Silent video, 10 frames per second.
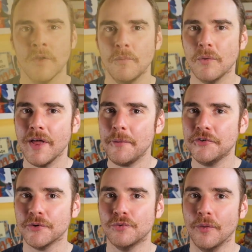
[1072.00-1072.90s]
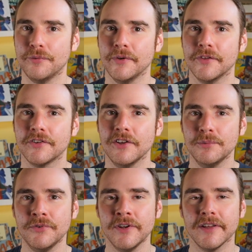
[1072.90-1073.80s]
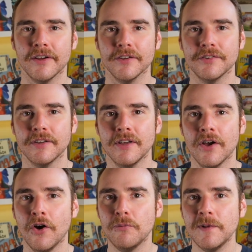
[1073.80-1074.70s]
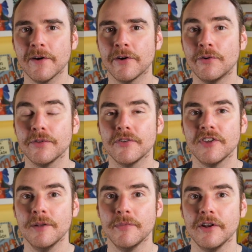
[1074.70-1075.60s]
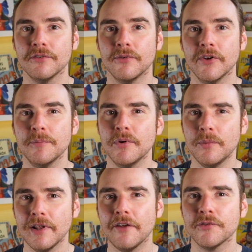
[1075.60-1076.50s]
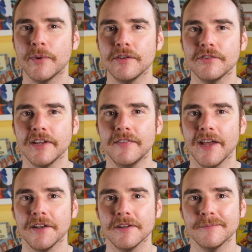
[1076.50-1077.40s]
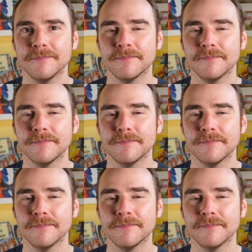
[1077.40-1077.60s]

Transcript: Well, that was a run through of the skills, wasn't it, guys? Hopefully I got it under the 10 minutes for you, but we'll have to wait and see in the edit.